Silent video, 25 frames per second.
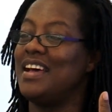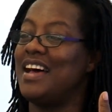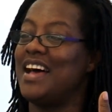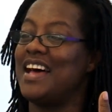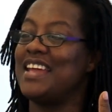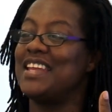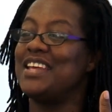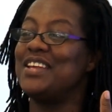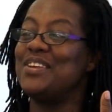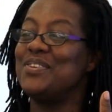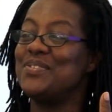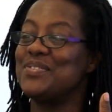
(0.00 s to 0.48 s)

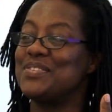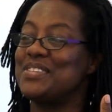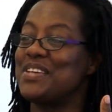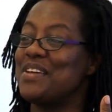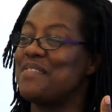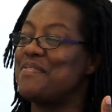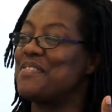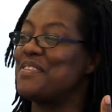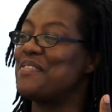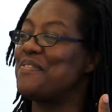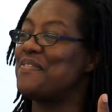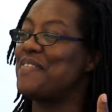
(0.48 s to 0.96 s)
and he looks
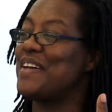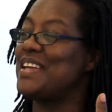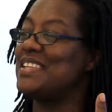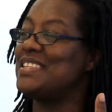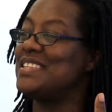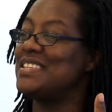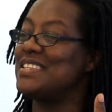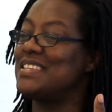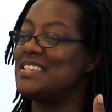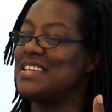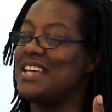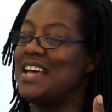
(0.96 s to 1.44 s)
over the
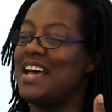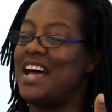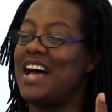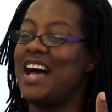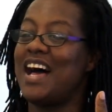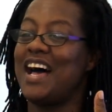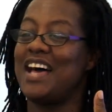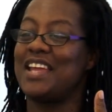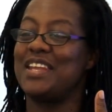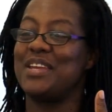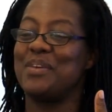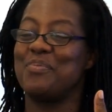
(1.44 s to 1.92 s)
fence
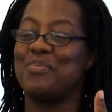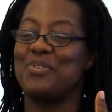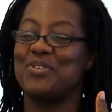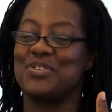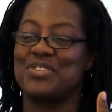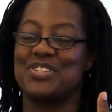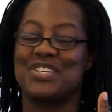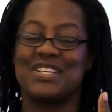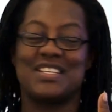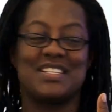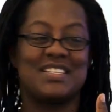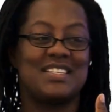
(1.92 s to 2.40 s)
and he
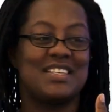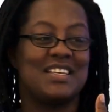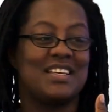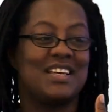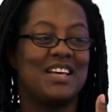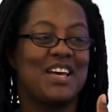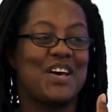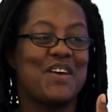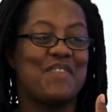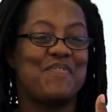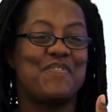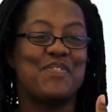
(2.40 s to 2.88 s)
watches
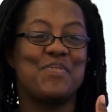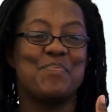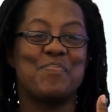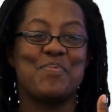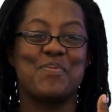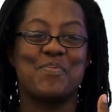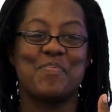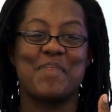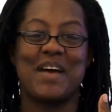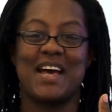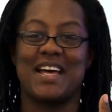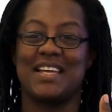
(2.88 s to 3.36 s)
a
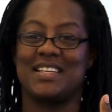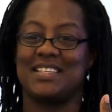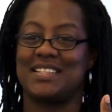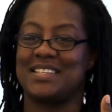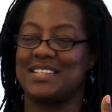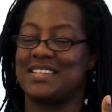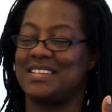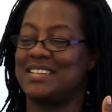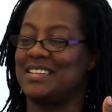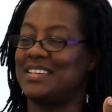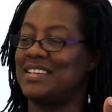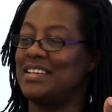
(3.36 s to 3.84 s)
football match.
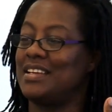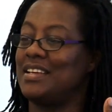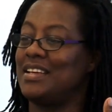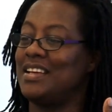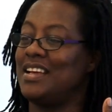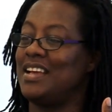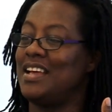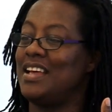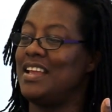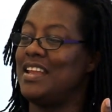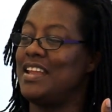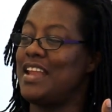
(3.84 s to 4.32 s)

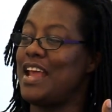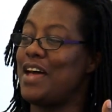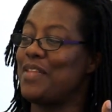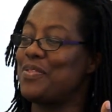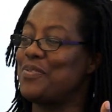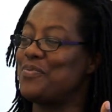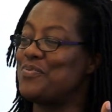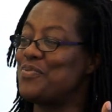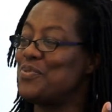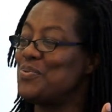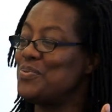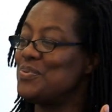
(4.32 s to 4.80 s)
Now,
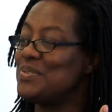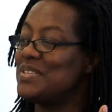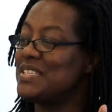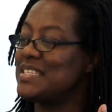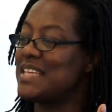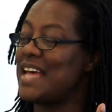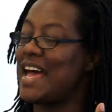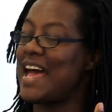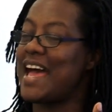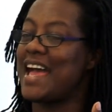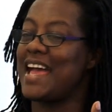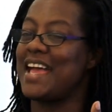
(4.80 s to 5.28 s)
the rules
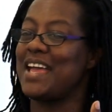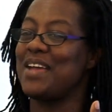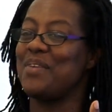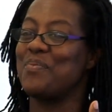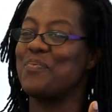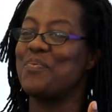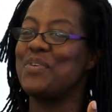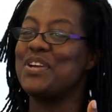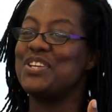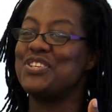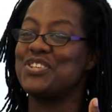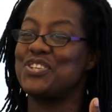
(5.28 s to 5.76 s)
say
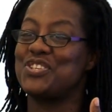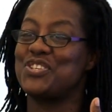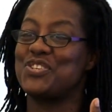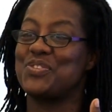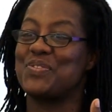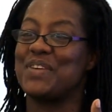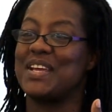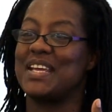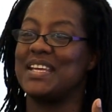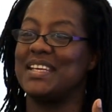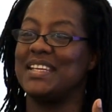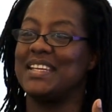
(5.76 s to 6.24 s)
we should
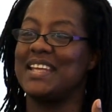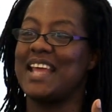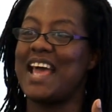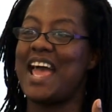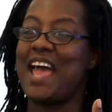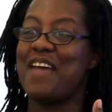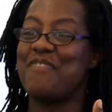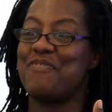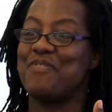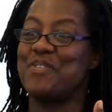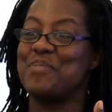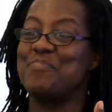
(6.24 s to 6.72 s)
treat
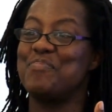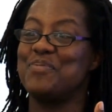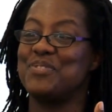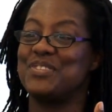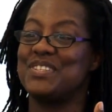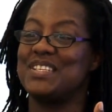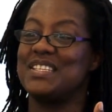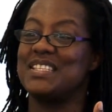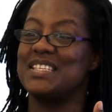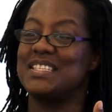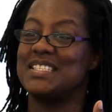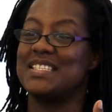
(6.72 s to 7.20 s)

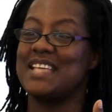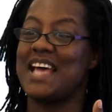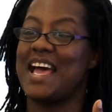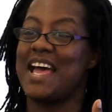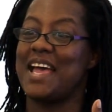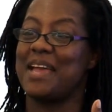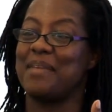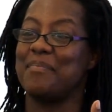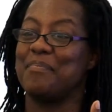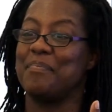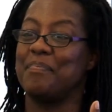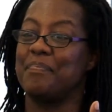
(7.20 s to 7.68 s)
everybody the
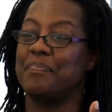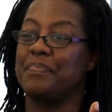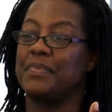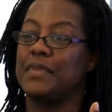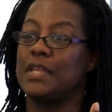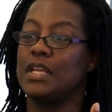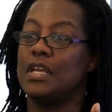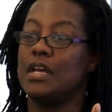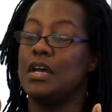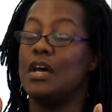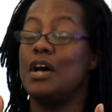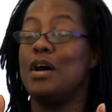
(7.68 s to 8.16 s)
same,
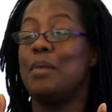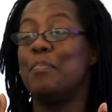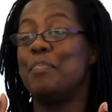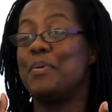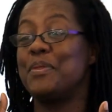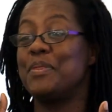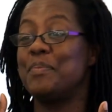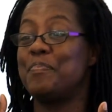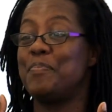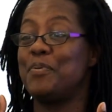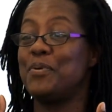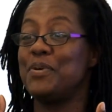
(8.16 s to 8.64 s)

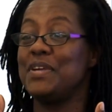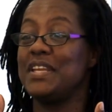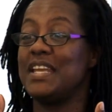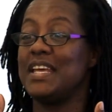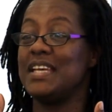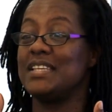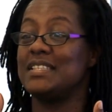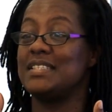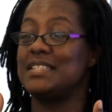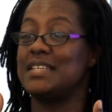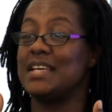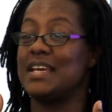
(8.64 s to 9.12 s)
but the boy
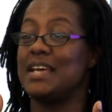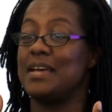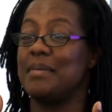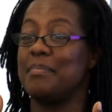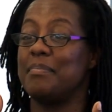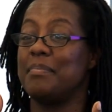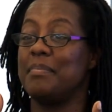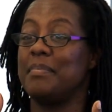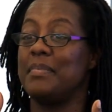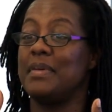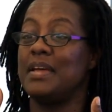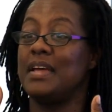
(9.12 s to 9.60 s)
next to
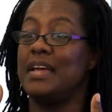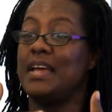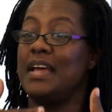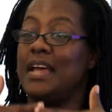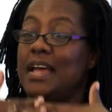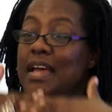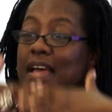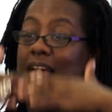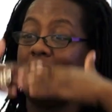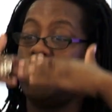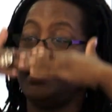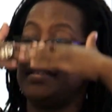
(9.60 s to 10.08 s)
him
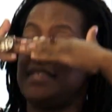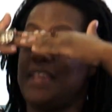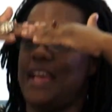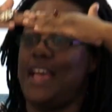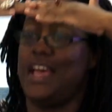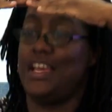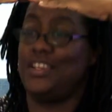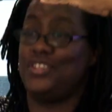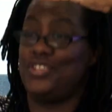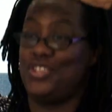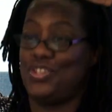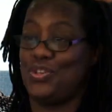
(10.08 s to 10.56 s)
is a
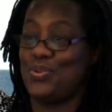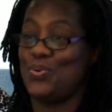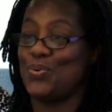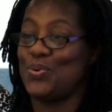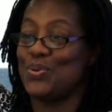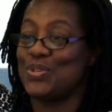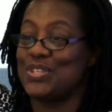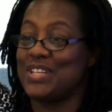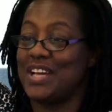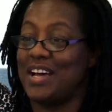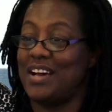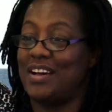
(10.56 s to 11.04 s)
head
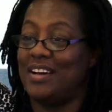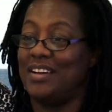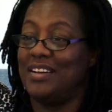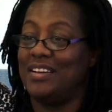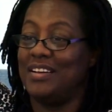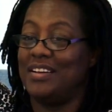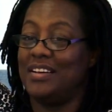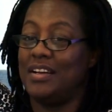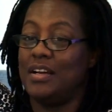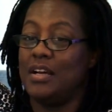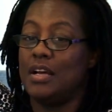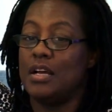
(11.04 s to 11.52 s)
shorter.
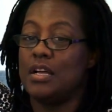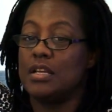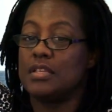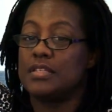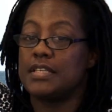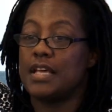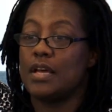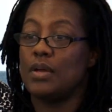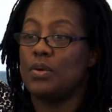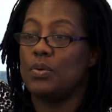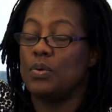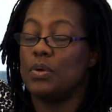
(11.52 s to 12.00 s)

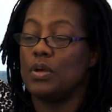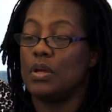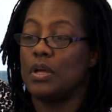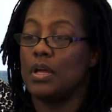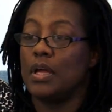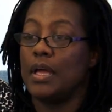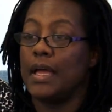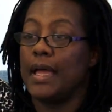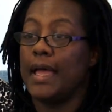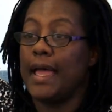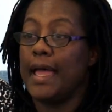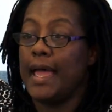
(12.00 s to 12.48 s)
So
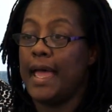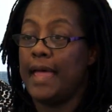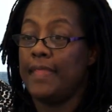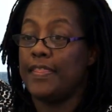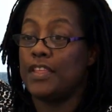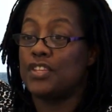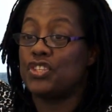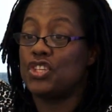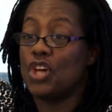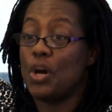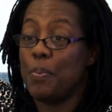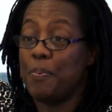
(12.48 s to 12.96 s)

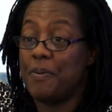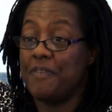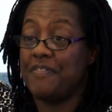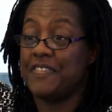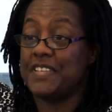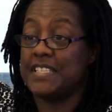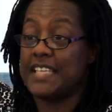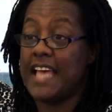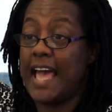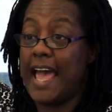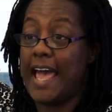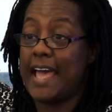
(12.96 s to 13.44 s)
the top of
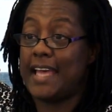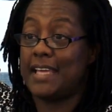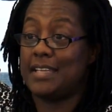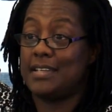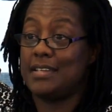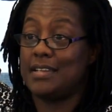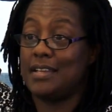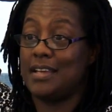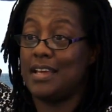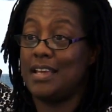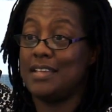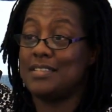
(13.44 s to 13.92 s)
his
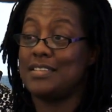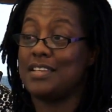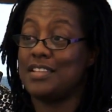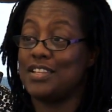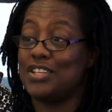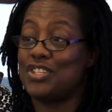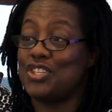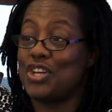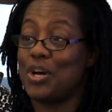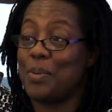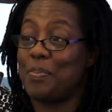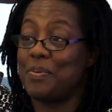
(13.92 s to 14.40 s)
head is at
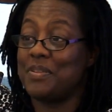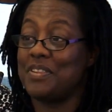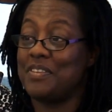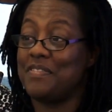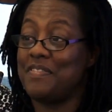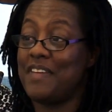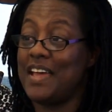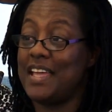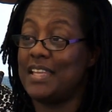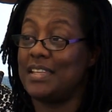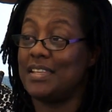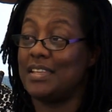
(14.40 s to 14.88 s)
the top of the
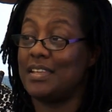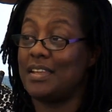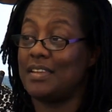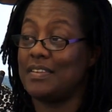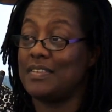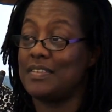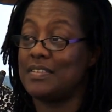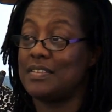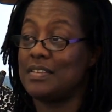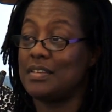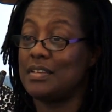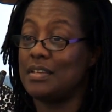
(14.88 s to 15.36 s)

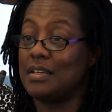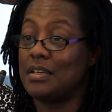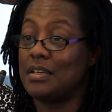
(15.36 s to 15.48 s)
fence,